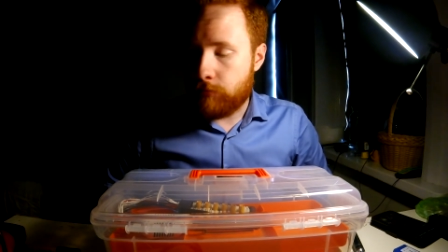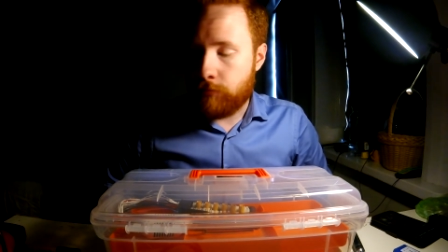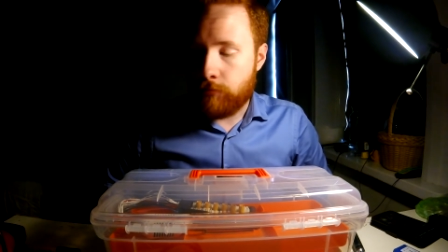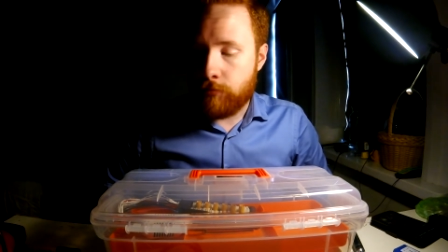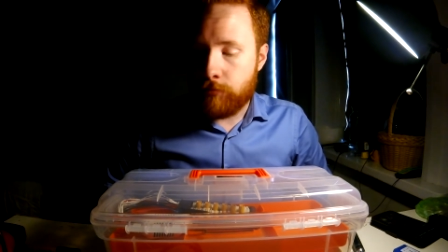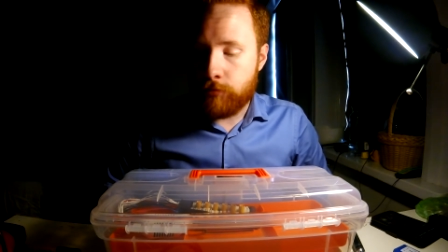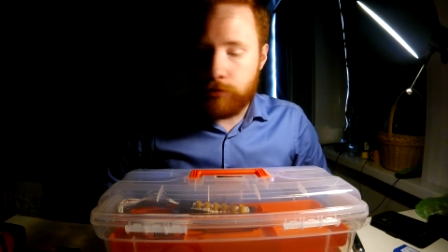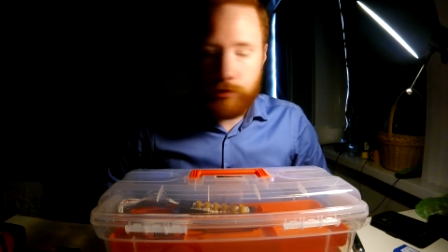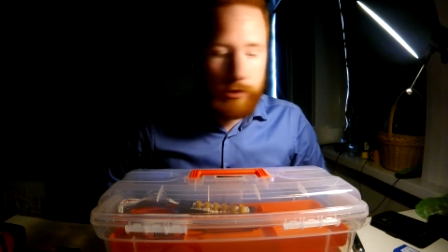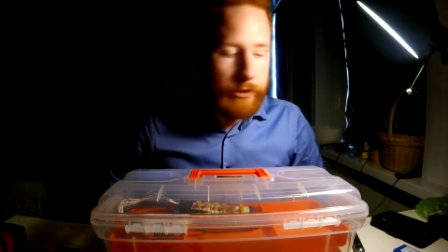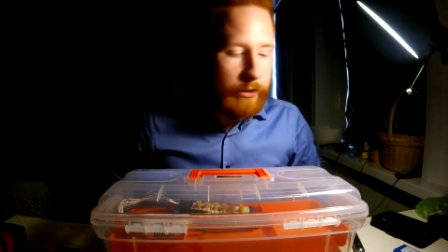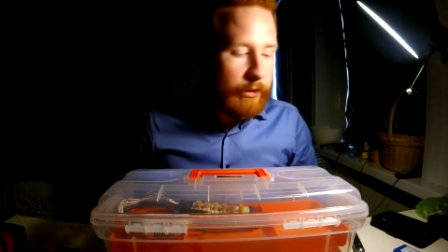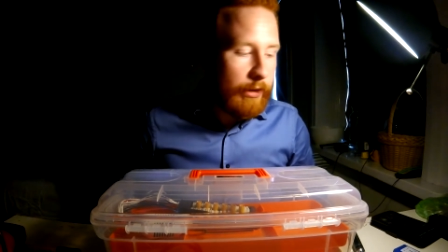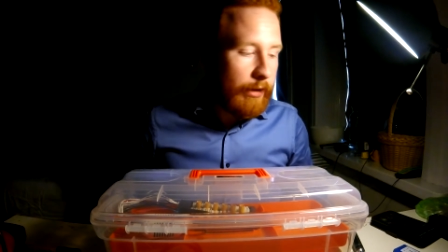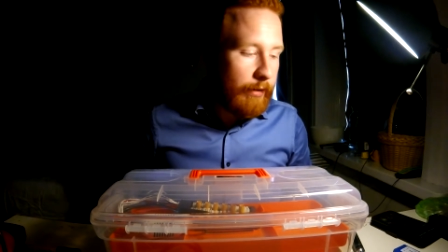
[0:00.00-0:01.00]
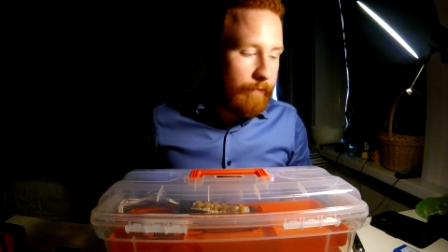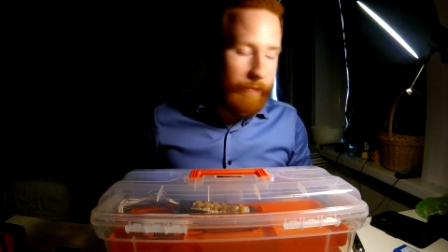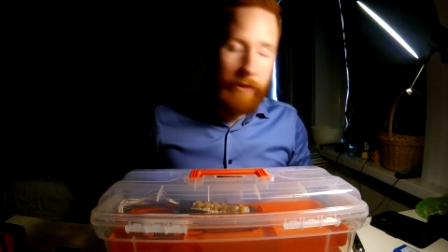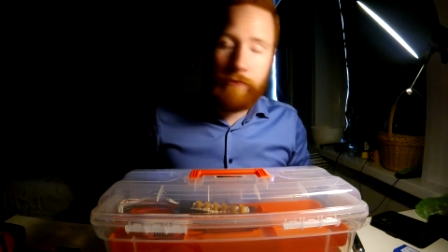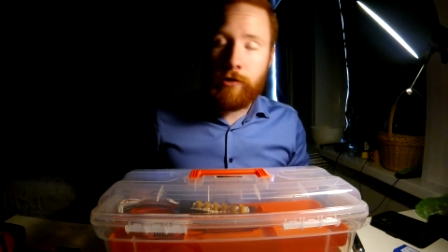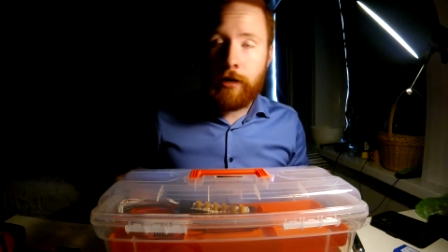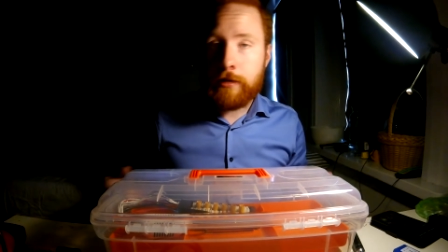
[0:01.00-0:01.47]
or just uh,
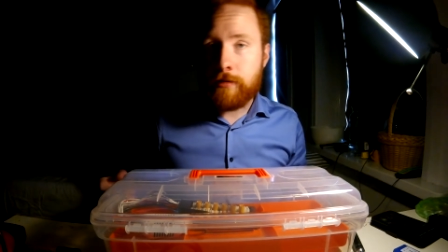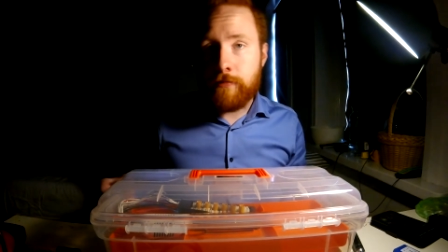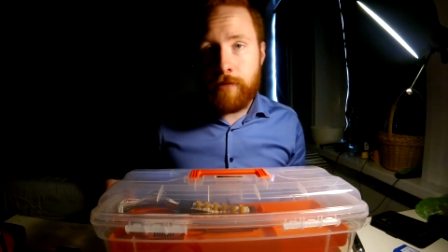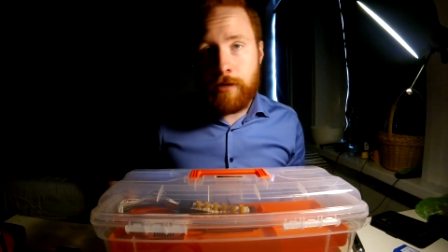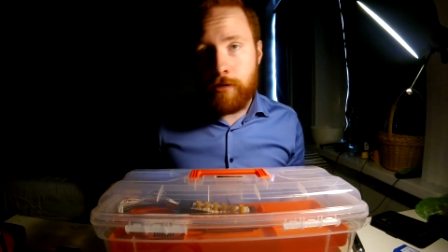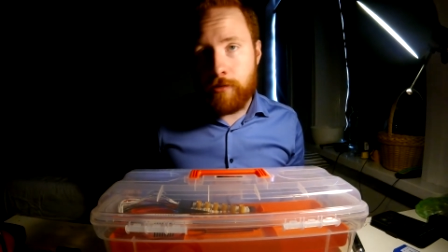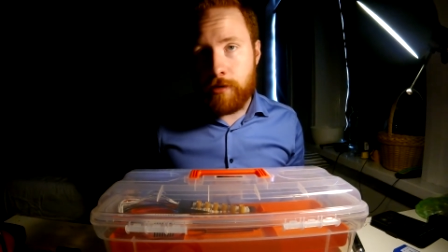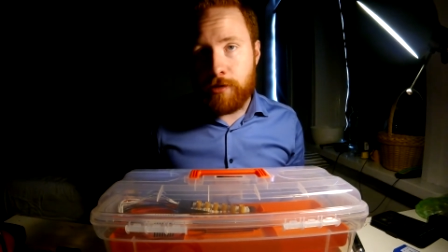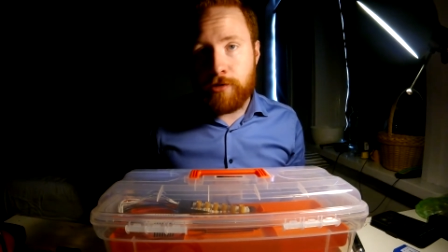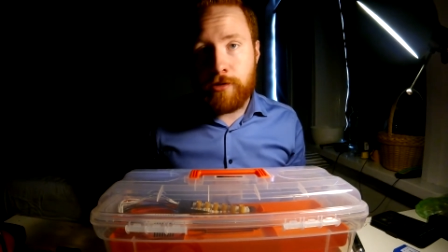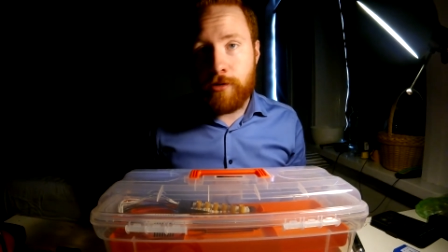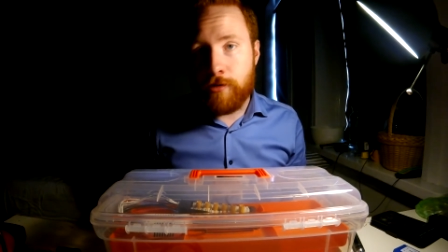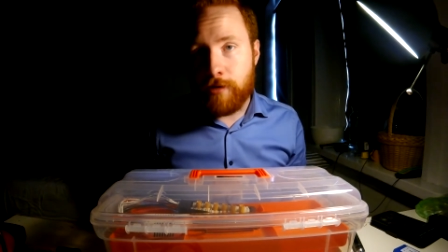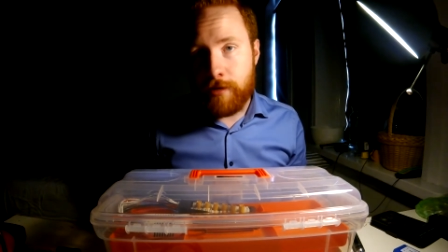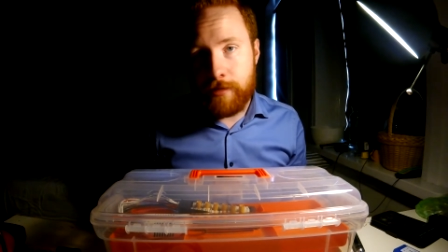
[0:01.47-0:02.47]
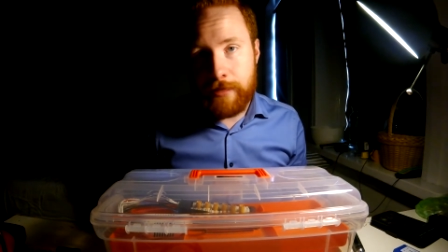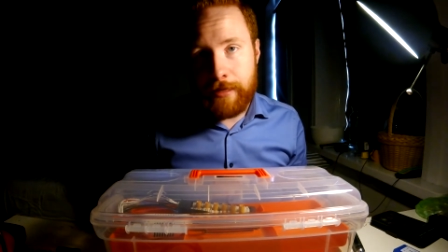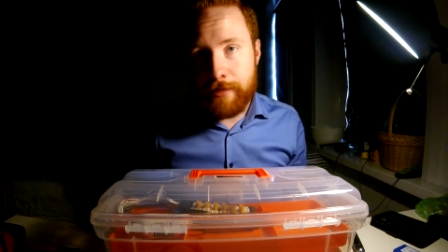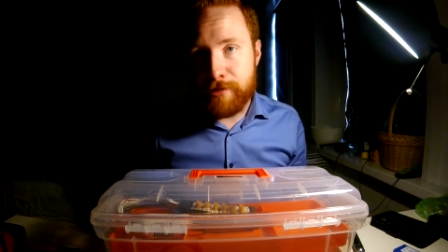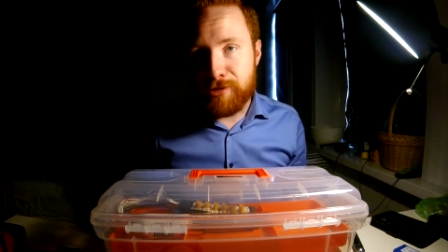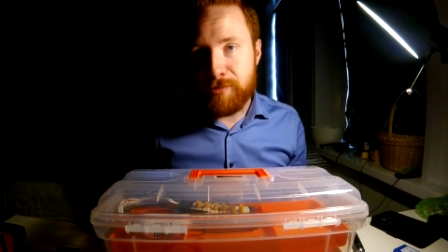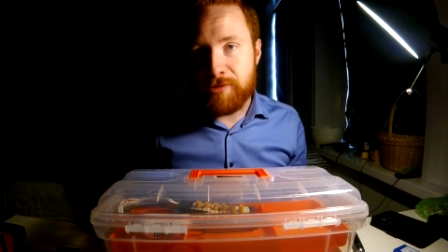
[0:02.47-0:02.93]
if you like the video, then you can go ahead and
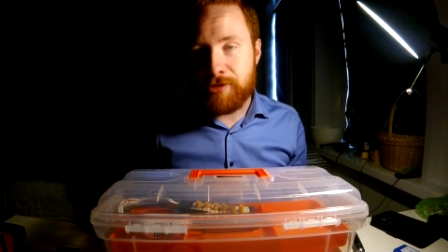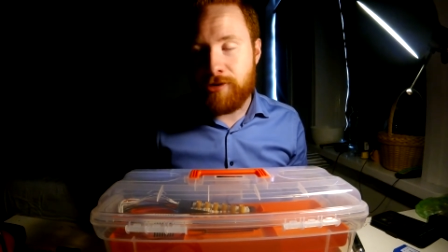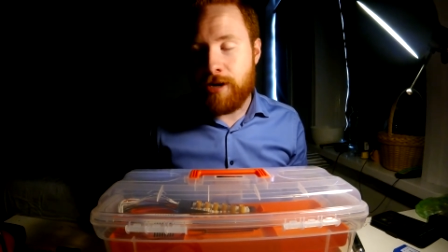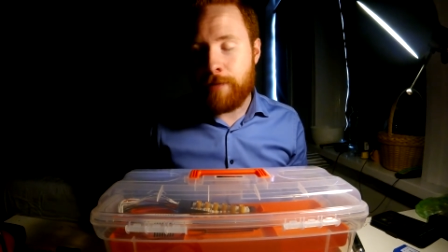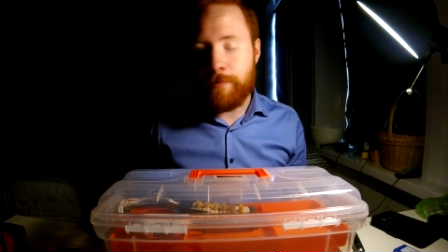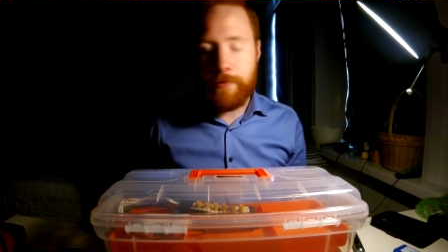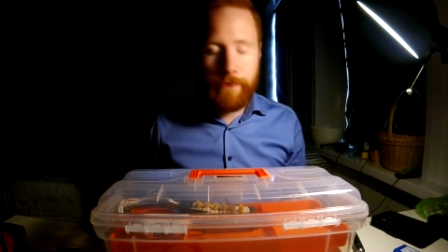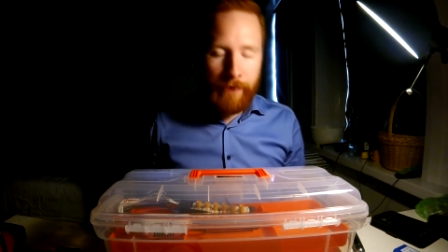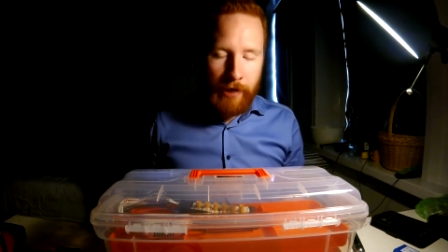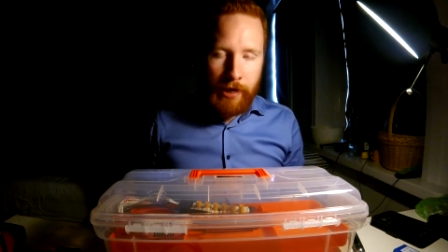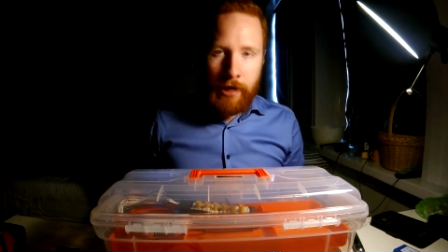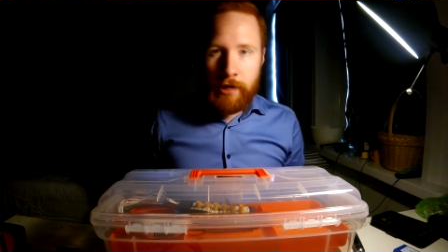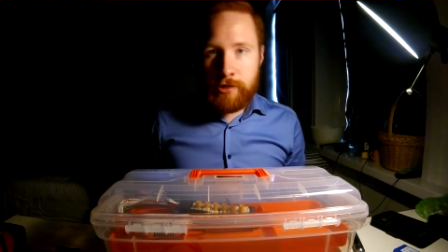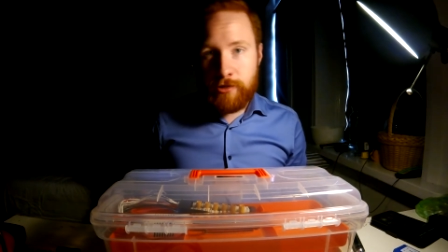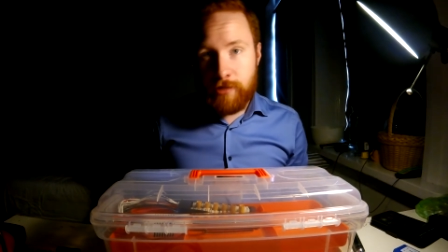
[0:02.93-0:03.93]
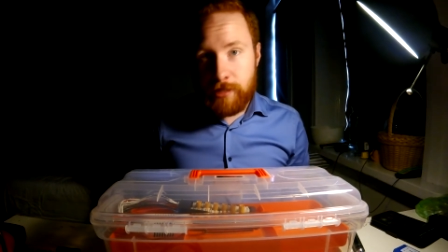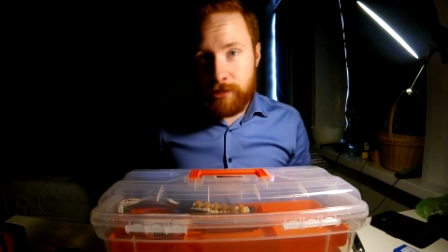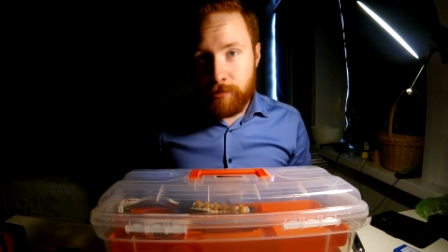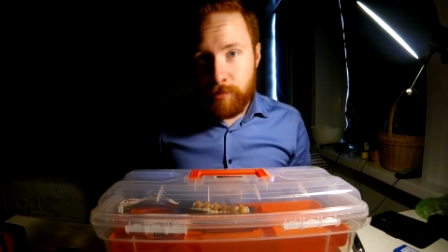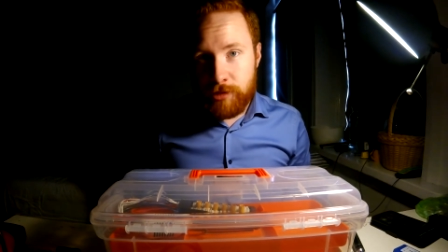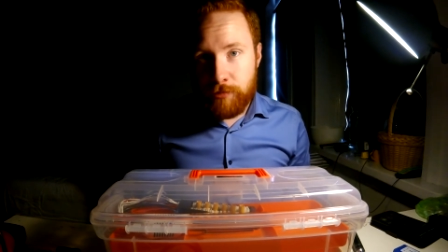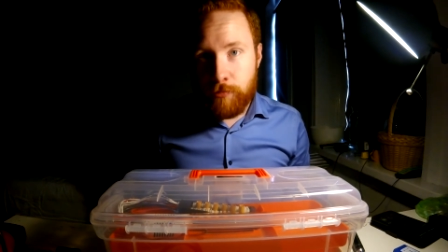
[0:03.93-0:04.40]
like and subscribe. So thanks
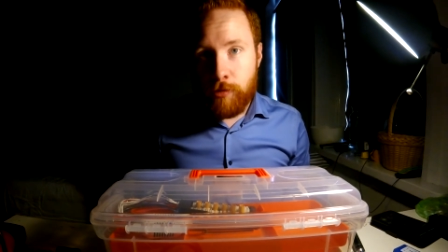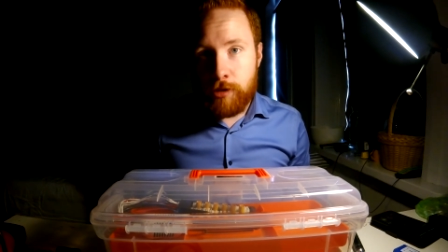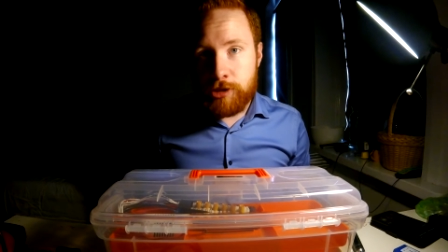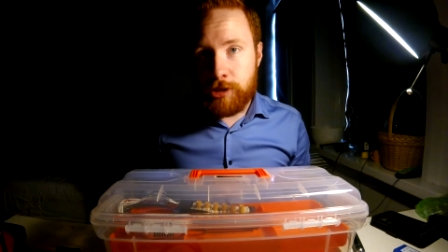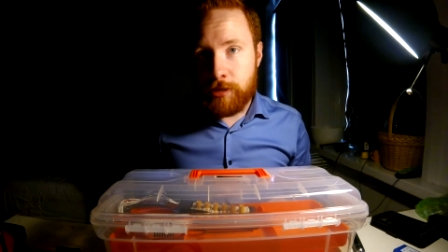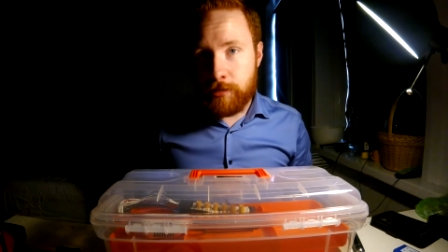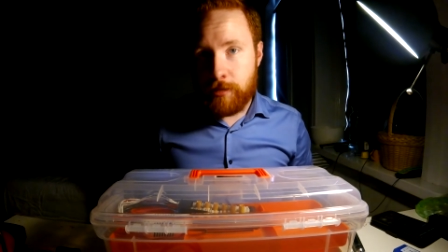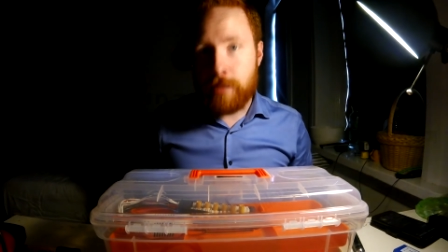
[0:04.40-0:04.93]
so much for watching.